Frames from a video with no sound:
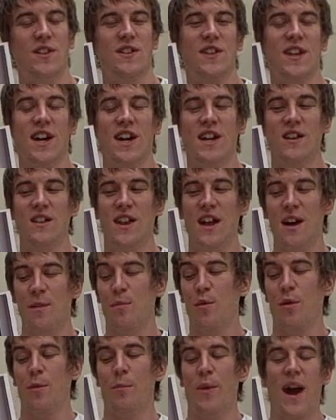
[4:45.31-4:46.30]
It's got a
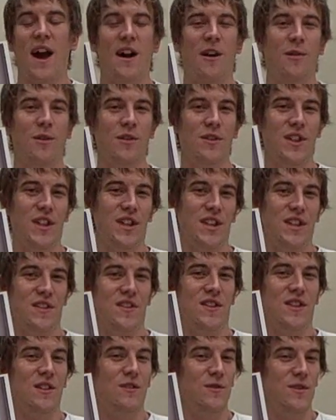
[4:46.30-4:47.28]
lot more power than
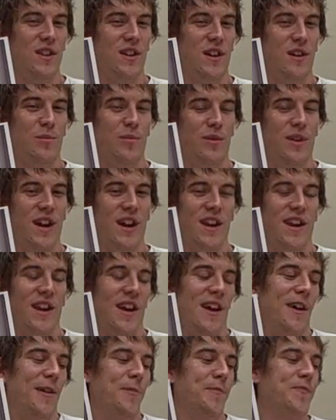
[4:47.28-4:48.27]
it's using up right
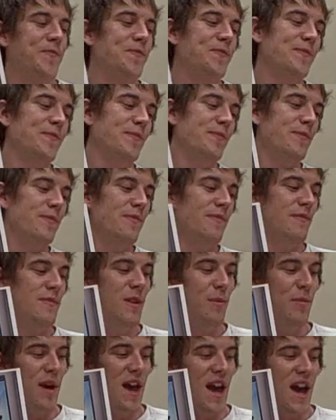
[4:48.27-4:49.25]
now.
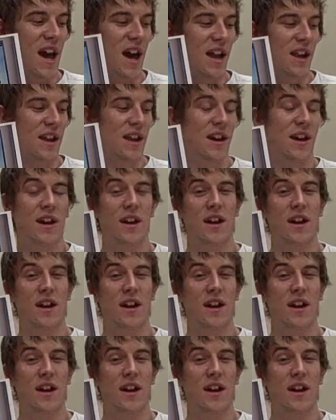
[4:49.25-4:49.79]
The bad.